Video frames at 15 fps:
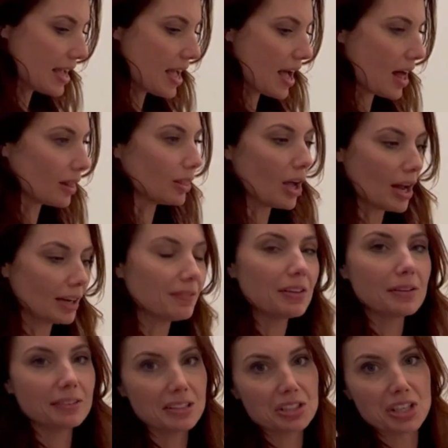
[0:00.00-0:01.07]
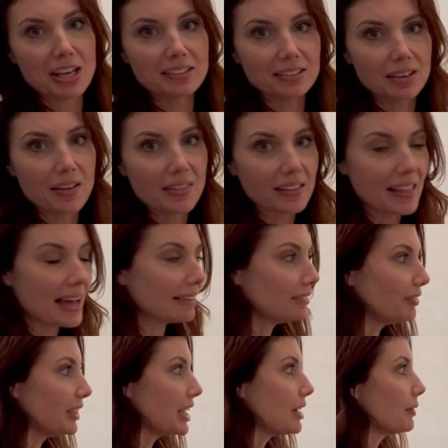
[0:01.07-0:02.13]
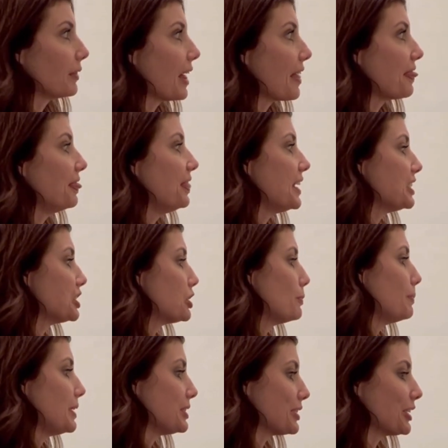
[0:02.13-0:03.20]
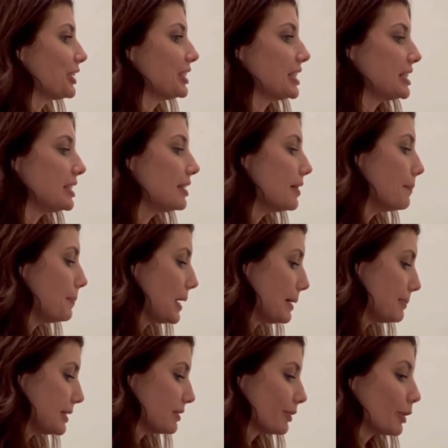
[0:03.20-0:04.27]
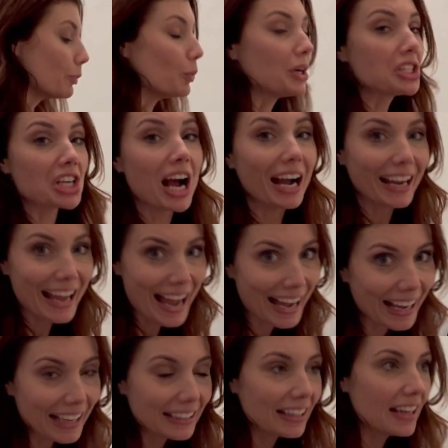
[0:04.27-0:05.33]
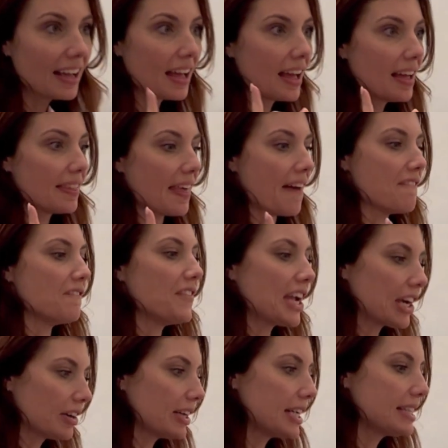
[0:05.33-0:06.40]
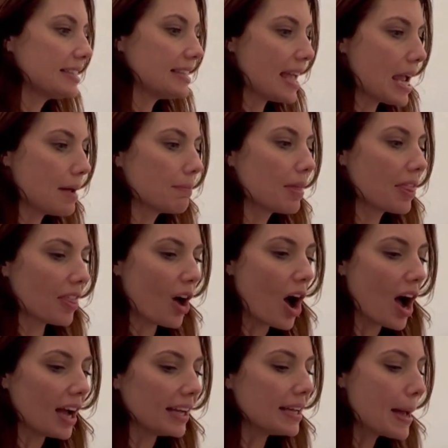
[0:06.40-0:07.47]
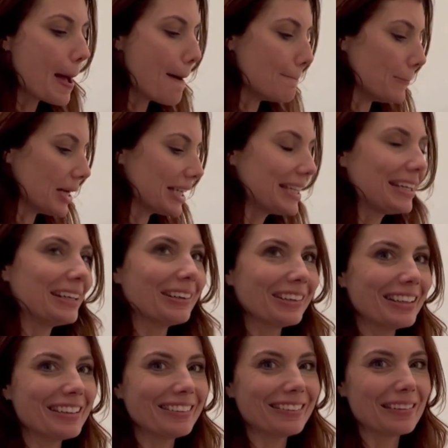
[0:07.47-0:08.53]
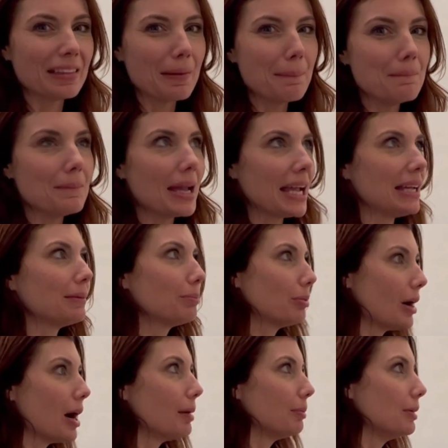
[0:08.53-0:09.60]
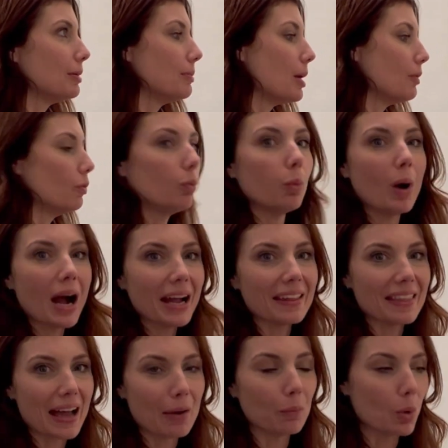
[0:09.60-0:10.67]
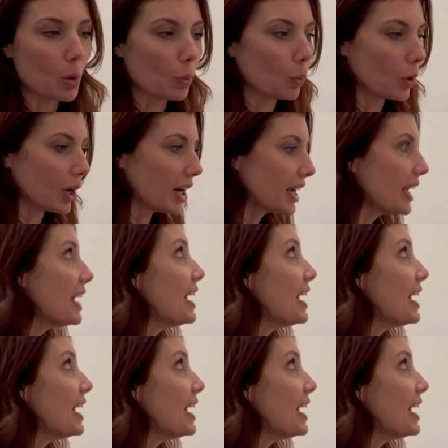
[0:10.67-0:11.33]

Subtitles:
A lot of you suggested on the last video that this should be turned into the baby's room, which I had that very same thought, but here is the main problem of why that won't work,